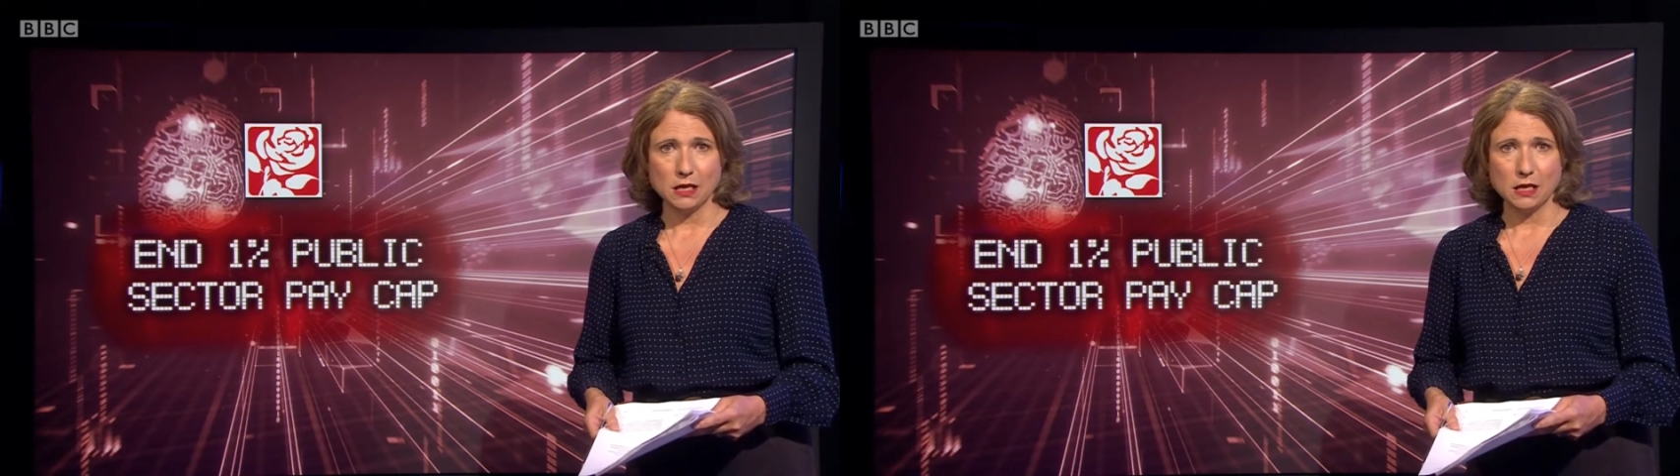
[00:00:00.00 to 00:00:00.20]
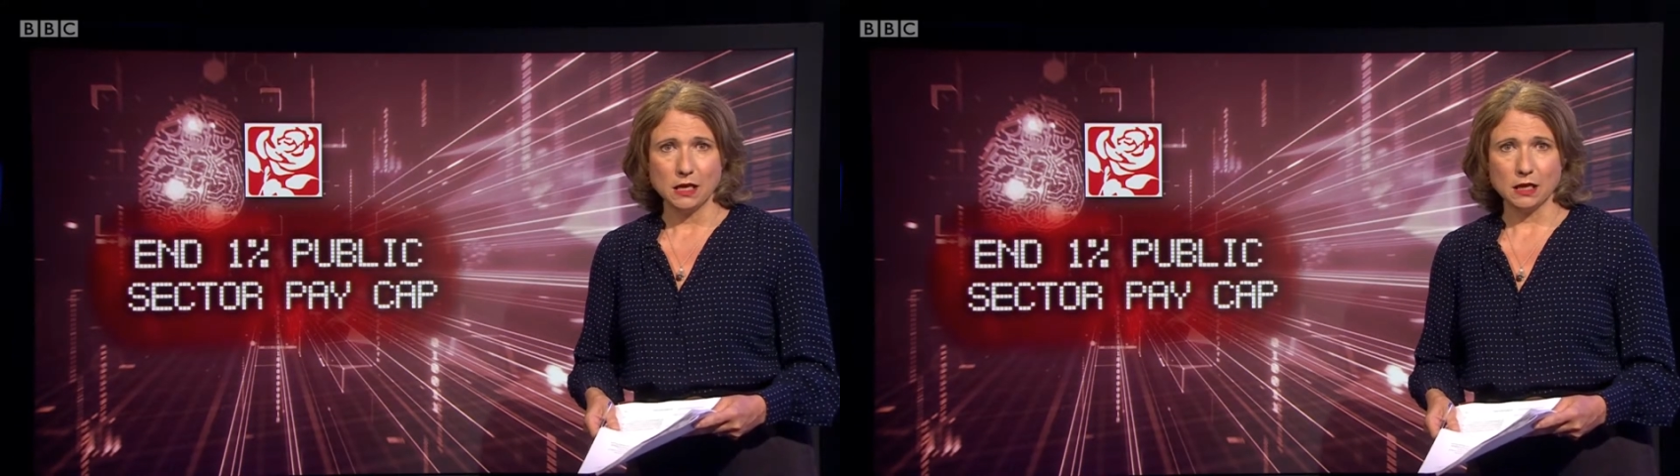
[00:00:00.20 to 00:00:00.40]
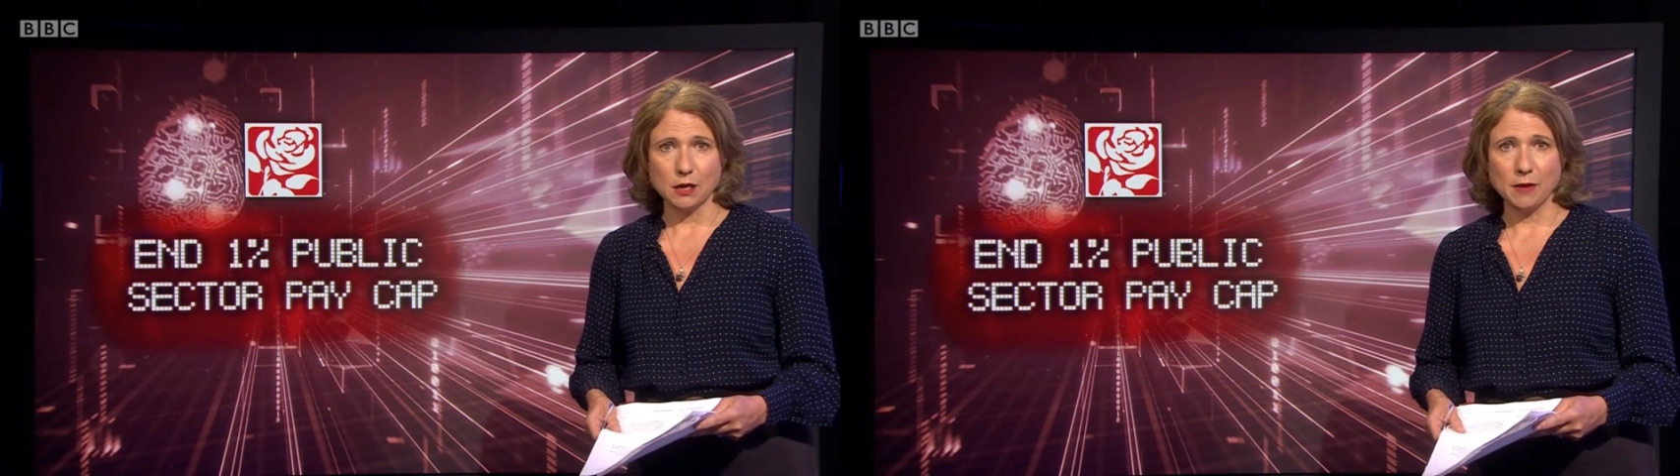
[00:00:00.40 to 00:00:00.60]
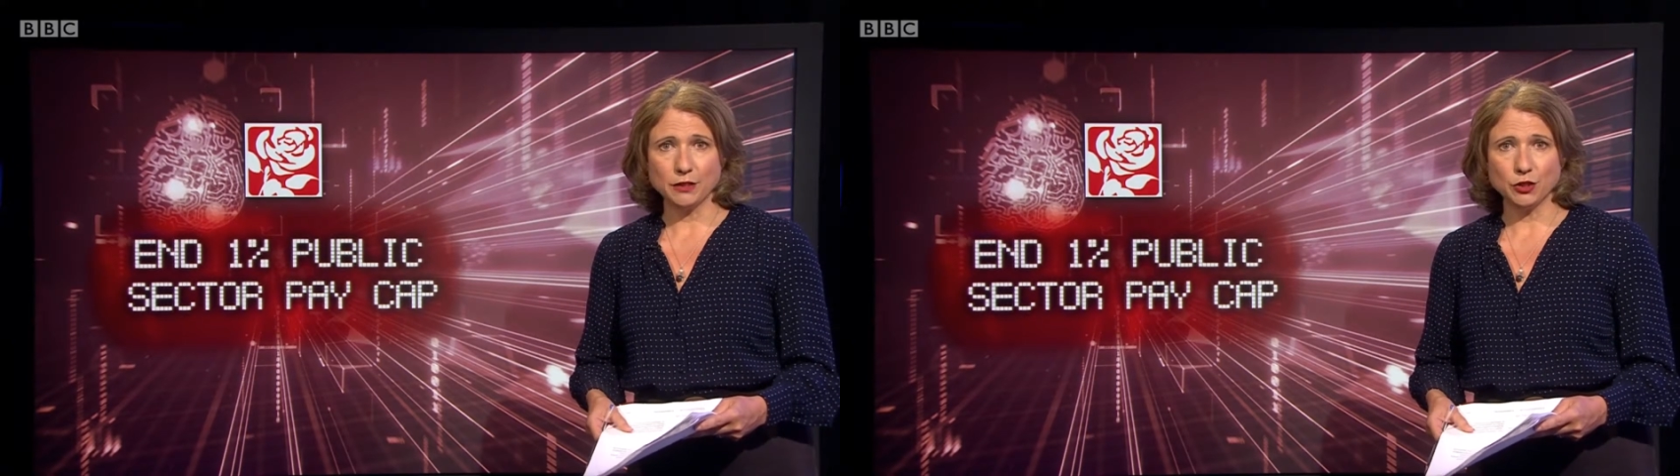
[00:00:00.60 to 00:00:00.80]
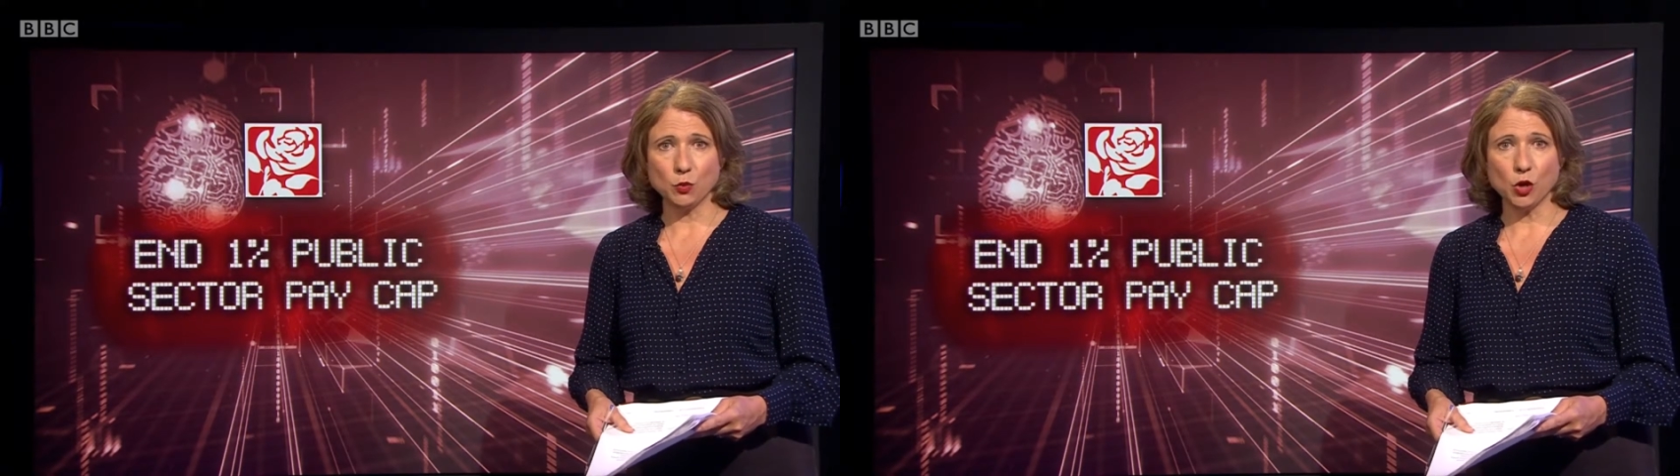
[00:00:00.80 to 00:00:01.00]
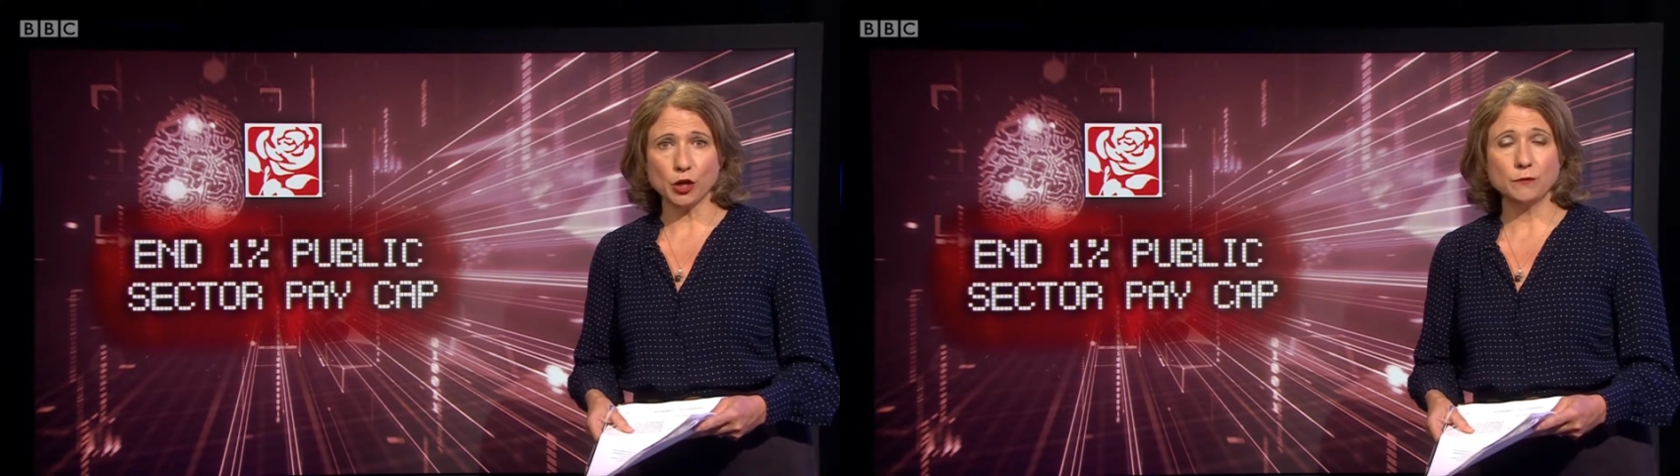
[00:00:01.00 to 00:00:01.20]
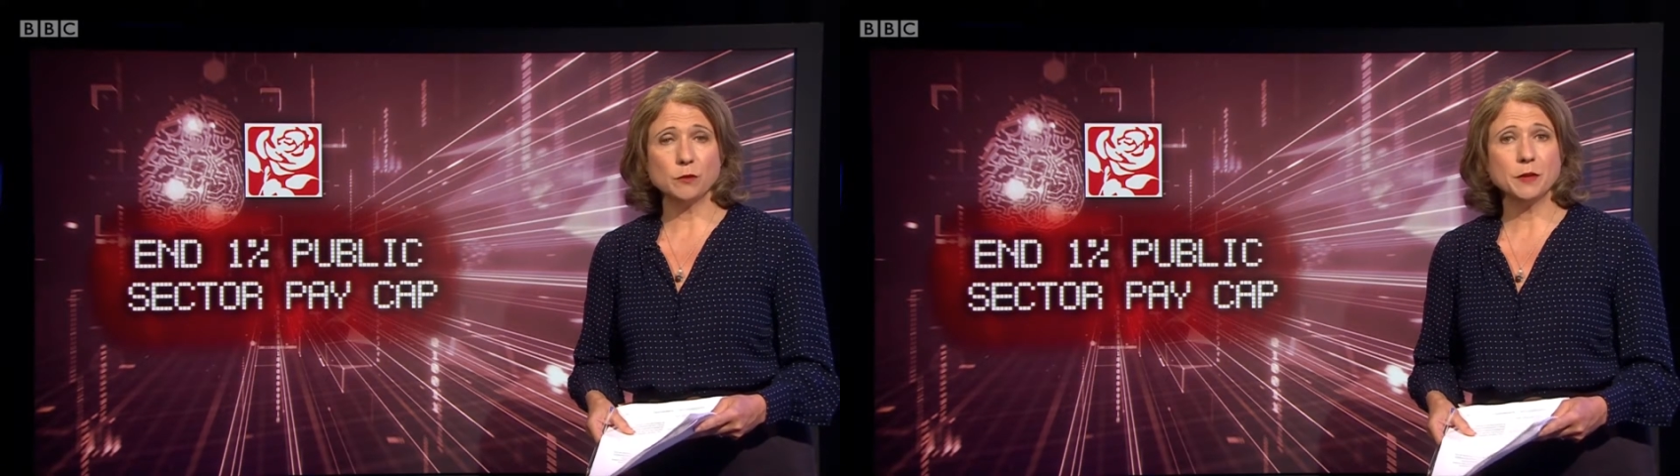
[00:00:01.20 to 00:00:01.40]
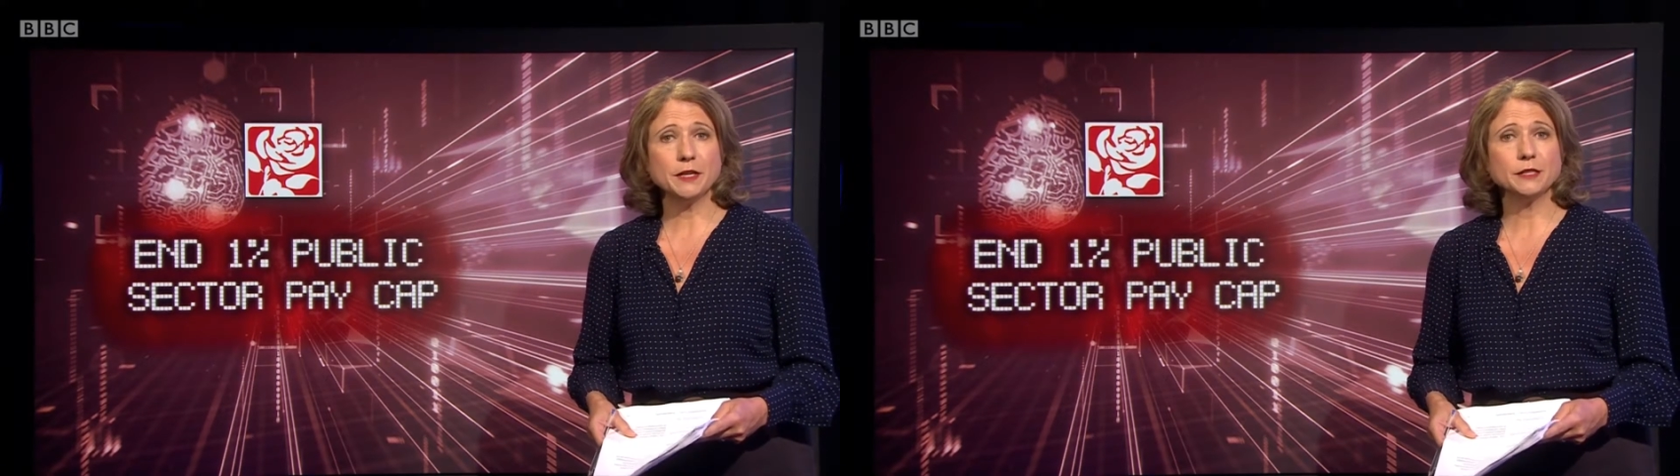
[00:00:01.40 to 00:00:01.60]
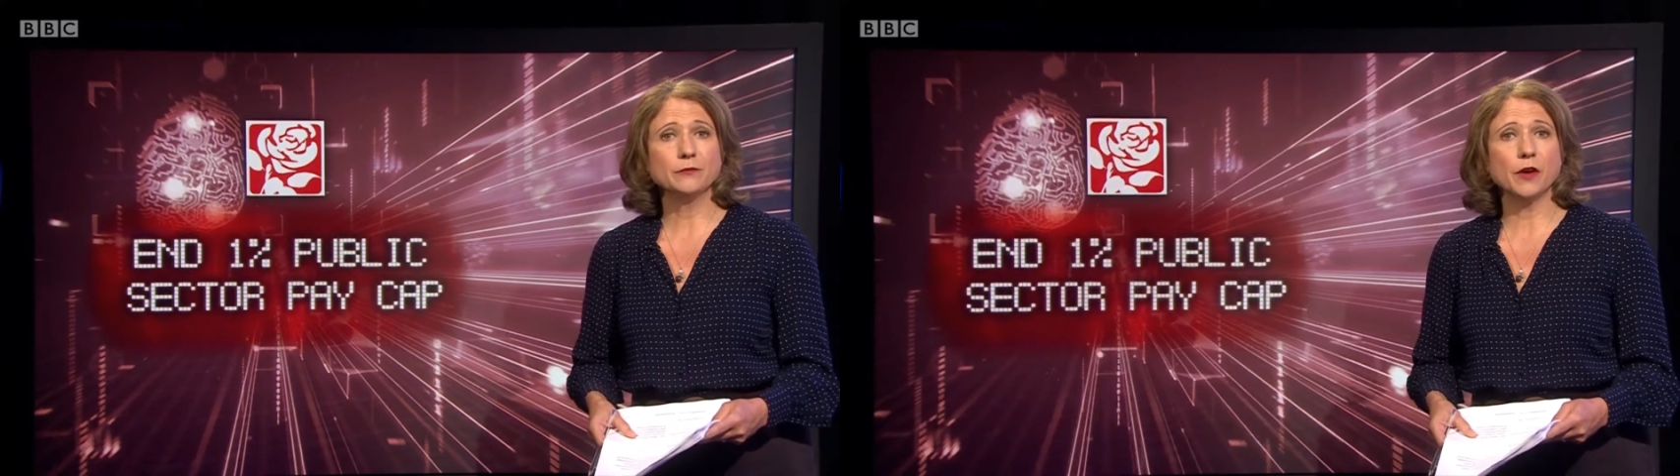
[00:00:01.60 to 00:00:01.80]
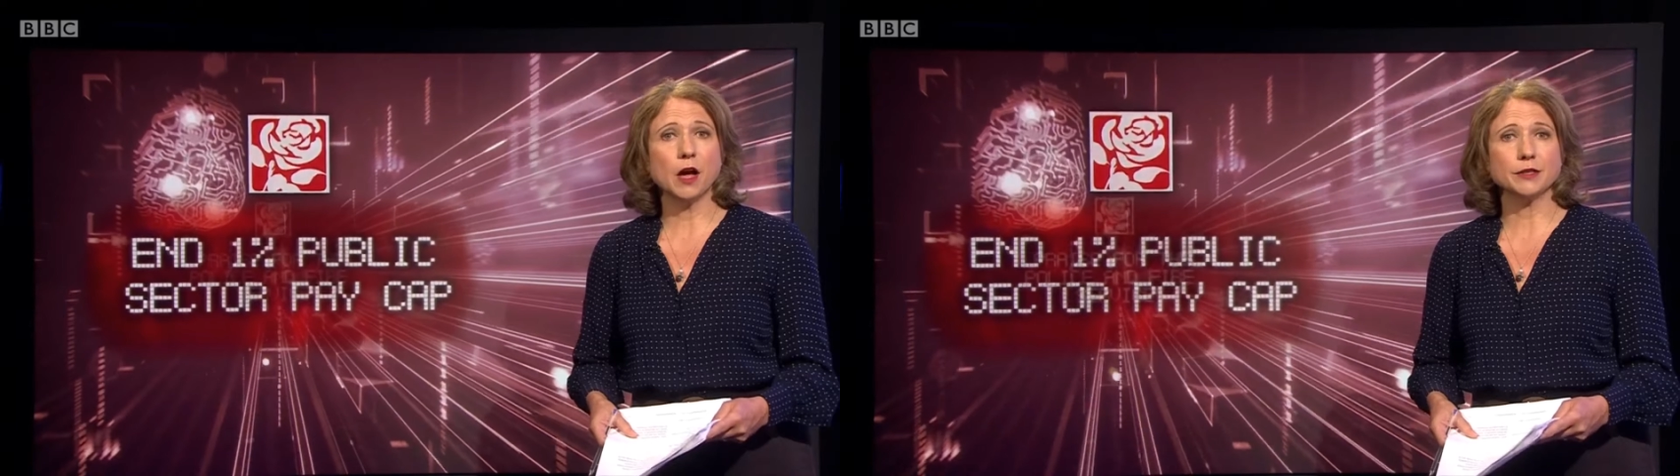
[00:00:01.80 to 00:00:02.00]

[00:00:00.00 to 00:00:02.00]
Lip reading: It commends the work of the police and fire